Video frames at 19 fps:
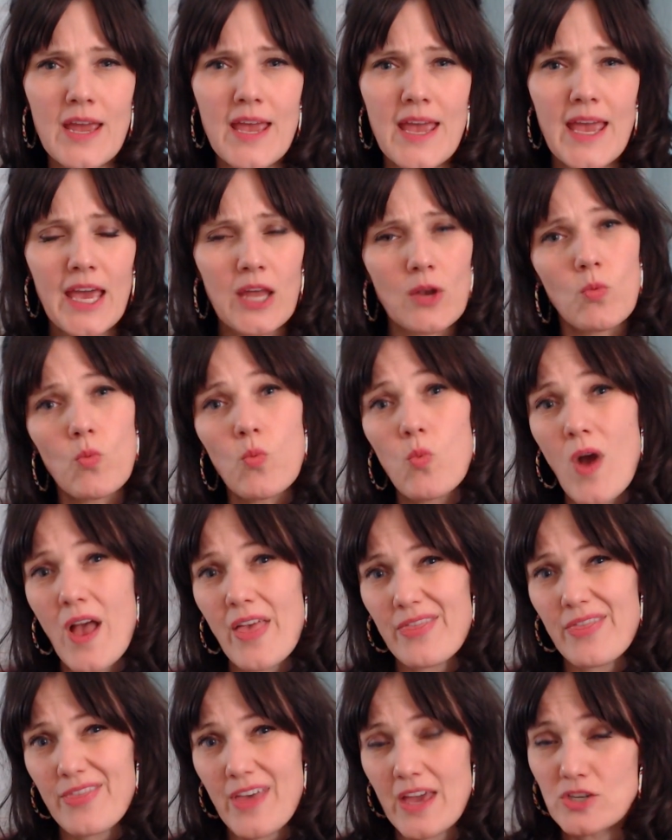and what
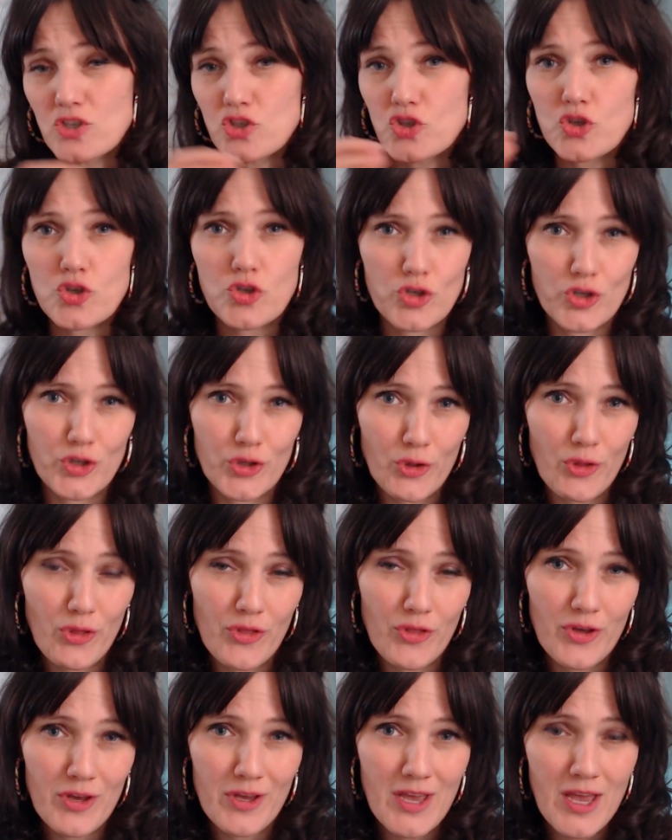then truth